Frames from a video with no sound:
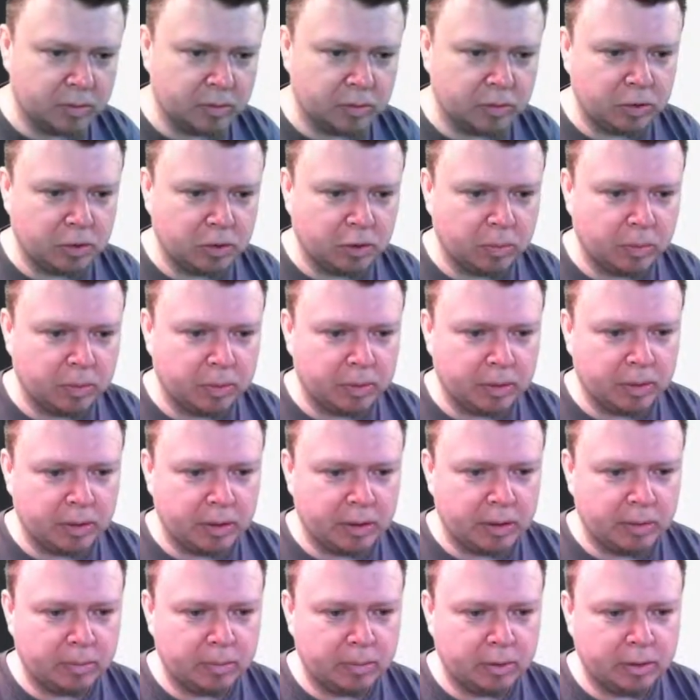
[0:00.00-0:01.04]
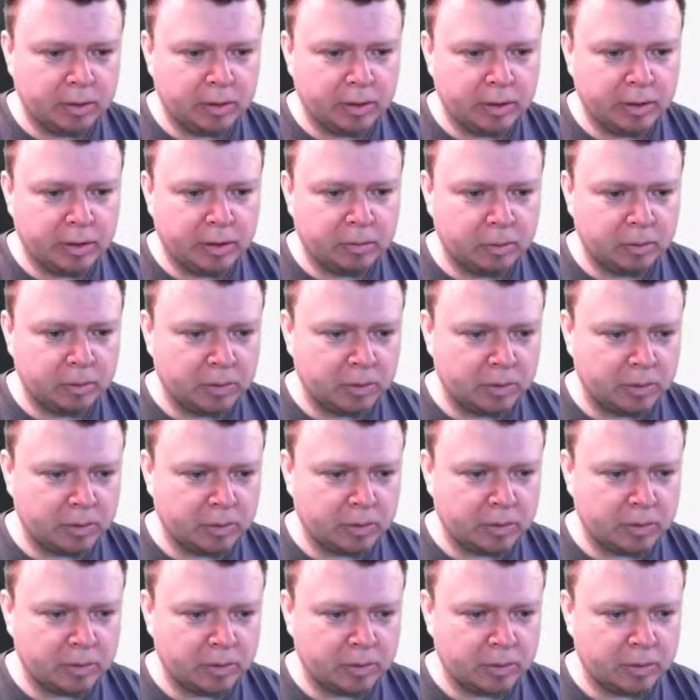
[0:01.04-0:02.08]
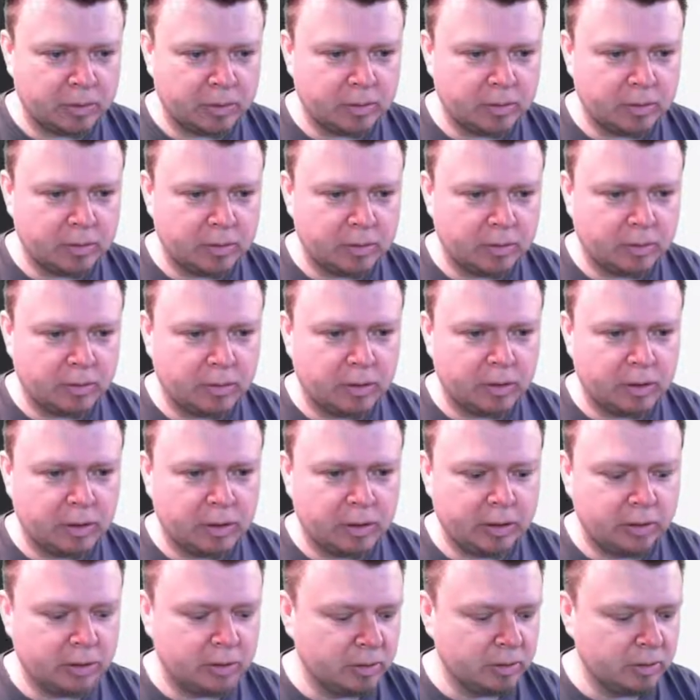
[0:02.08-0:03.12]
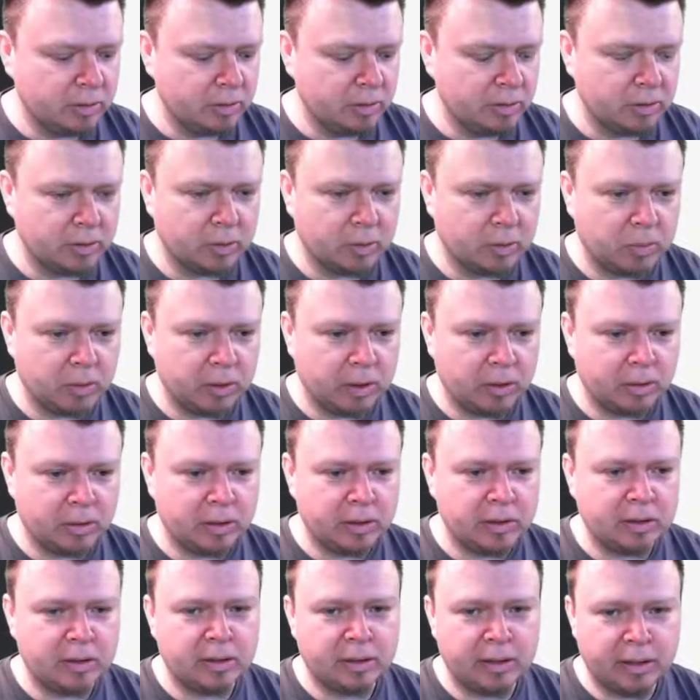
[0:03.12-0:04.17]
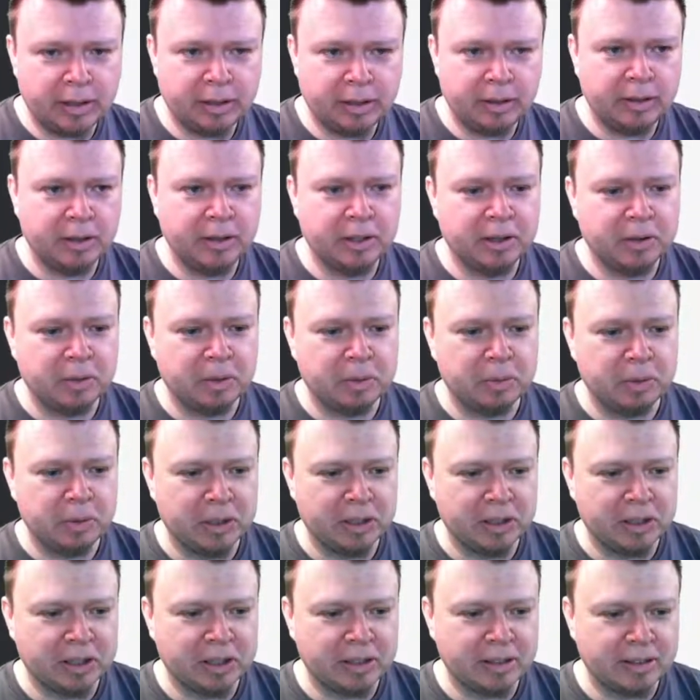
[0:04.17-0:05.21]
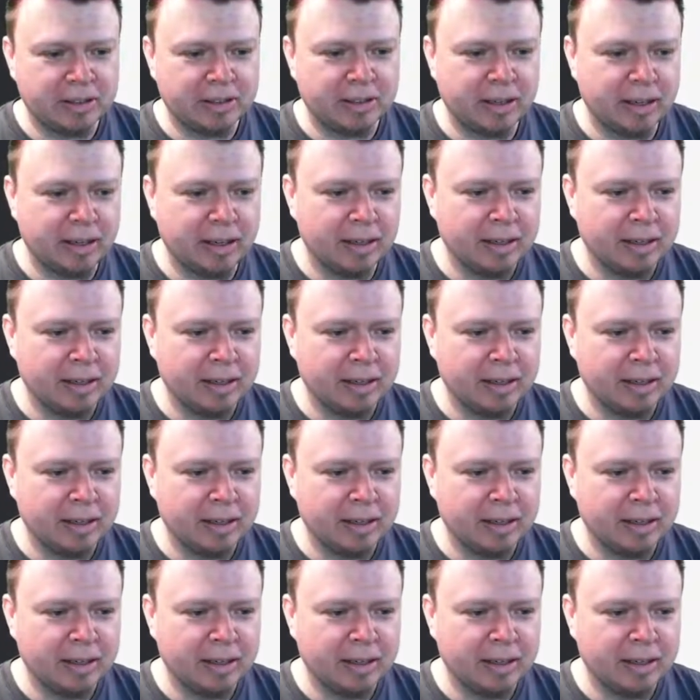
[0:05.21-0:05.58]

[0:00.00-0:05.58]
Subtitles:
job number equals 32. So we only see, you know, what we just